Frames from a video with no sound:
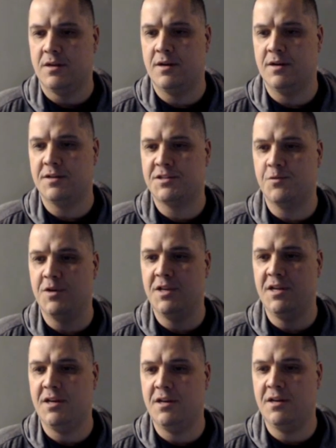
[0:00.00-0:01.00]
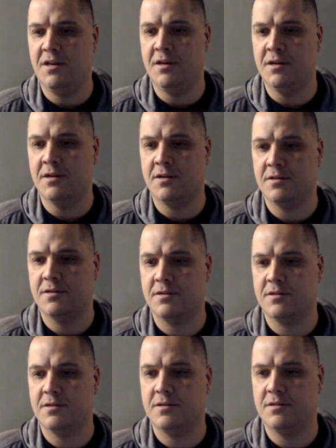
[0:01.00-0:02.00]
so we need...
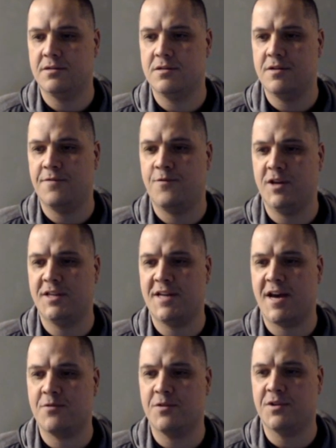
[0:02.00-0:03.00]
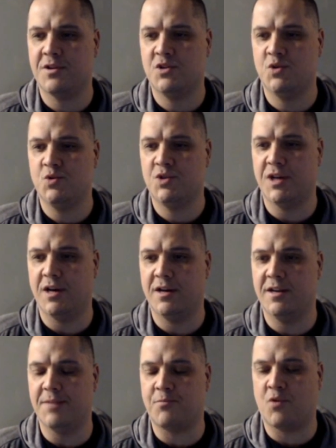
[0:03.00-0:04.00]
If we attack with Katyusha
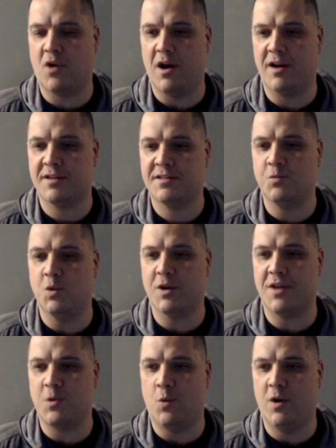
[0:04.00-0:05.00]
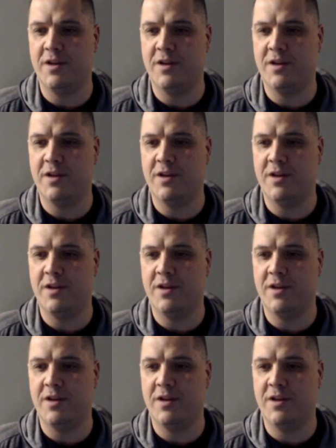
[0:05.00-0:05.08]
and it procs, we'll get the 1